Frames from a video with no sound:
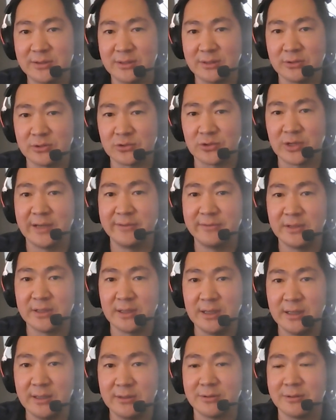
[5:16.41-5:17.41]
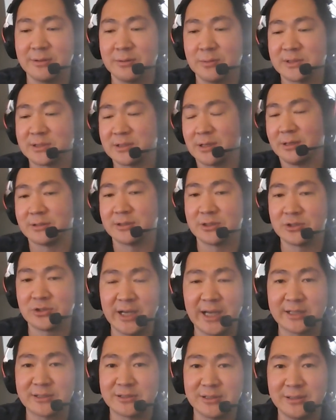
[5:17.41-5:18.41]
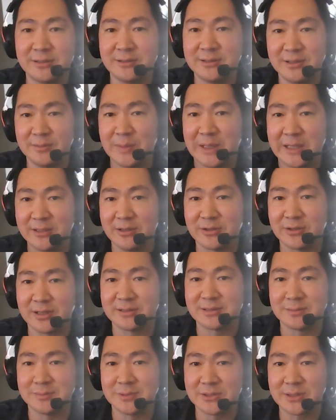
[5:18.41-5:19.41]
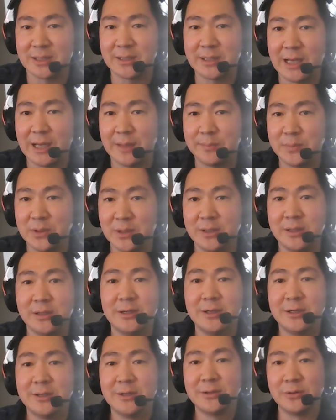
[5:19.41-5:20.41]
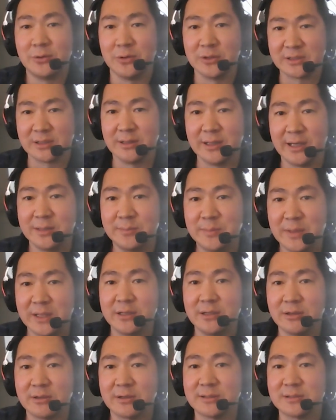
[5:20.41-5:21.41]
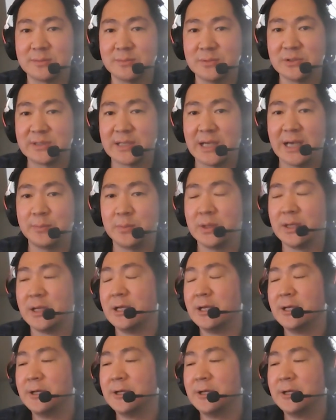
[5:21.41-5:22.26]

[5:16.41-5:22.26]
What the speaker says: That are driving either what's called detraction, you're making your customers unhappy, or delight, making your customers happy.